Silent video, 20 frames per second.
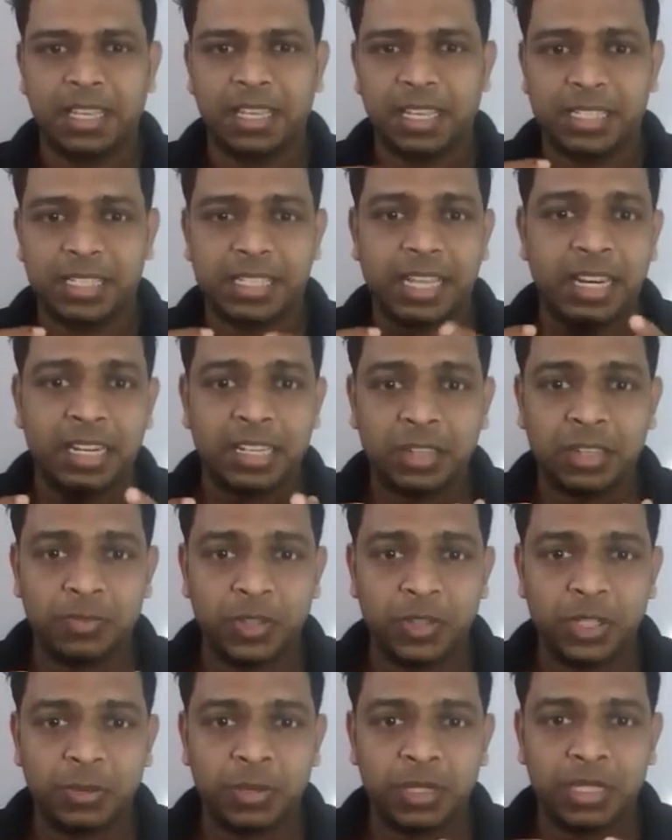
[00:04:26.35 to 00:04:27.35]
it's
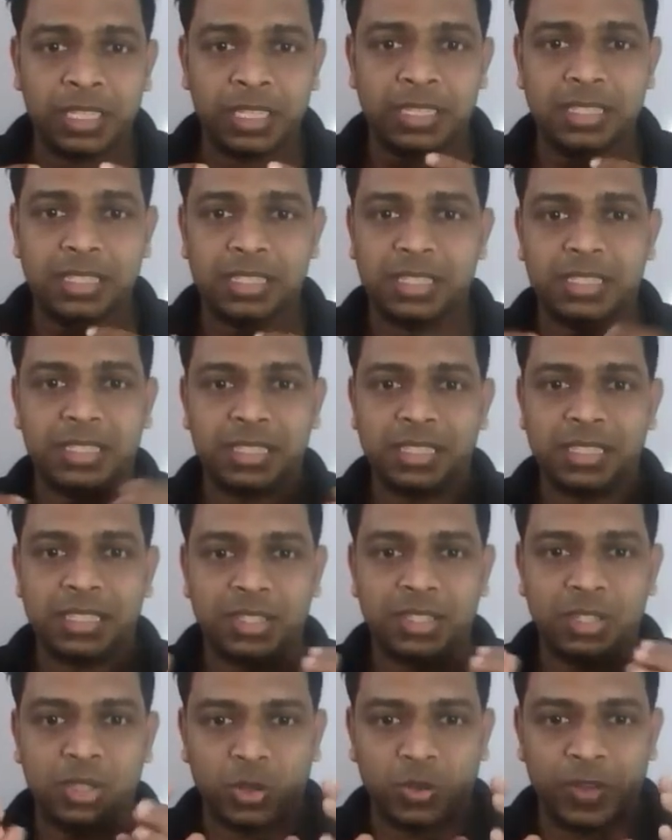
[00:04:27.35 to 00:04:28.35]
uncomfortable. It's
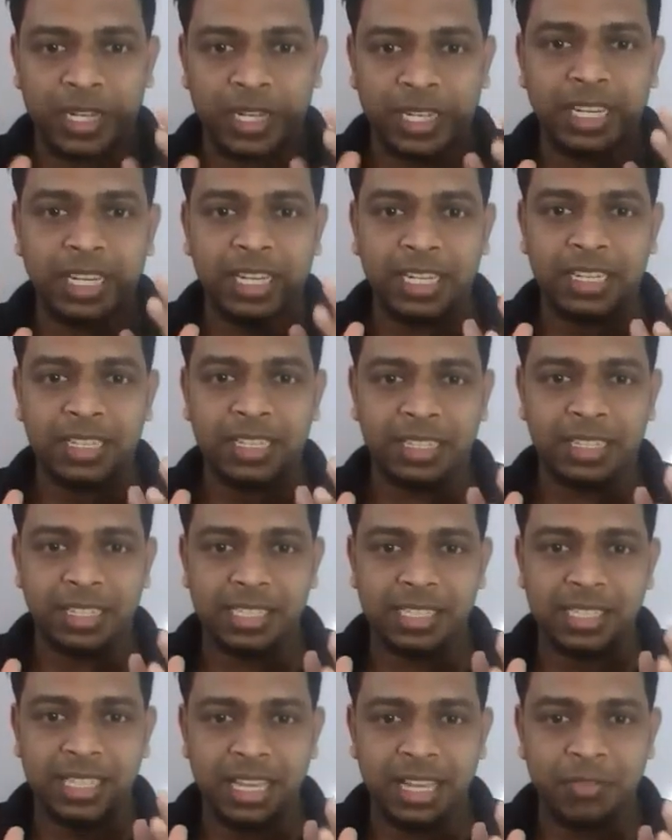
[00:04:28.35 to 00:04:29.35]
so ventilator
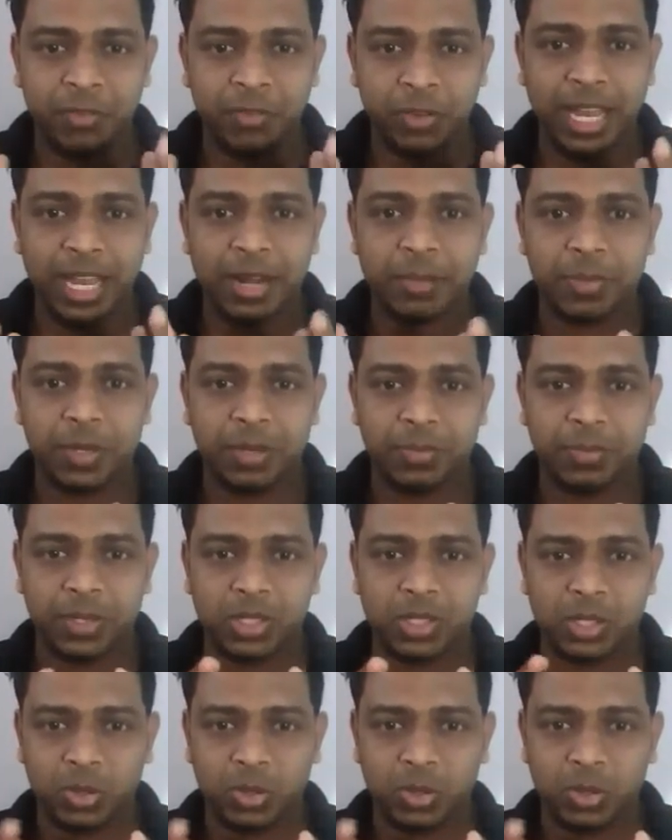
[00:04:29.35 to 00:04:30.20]
is there for that purpose.